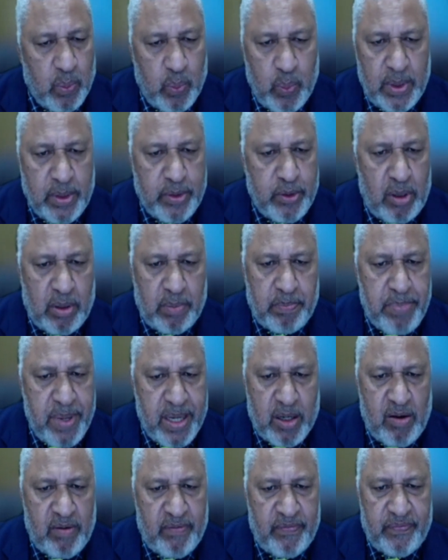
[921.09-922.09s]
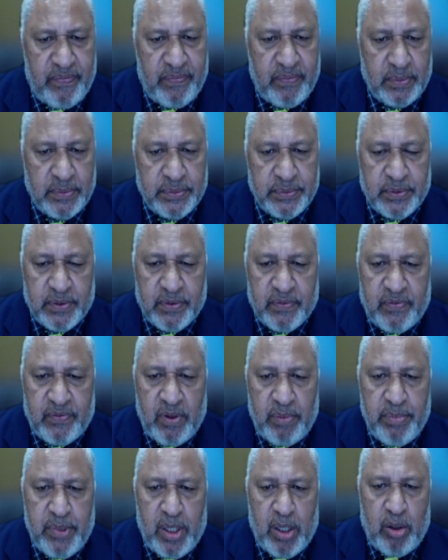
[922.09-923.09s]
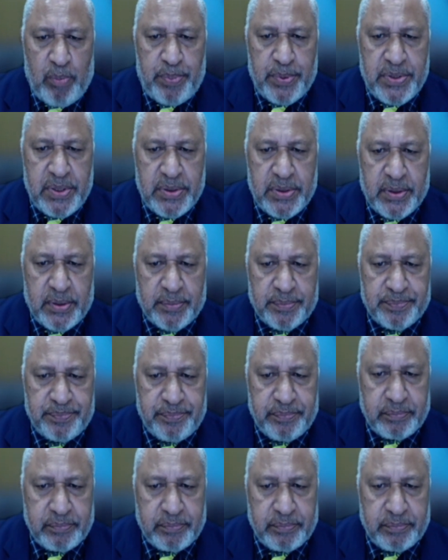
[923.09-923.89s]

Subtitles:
will not back off from their opposition.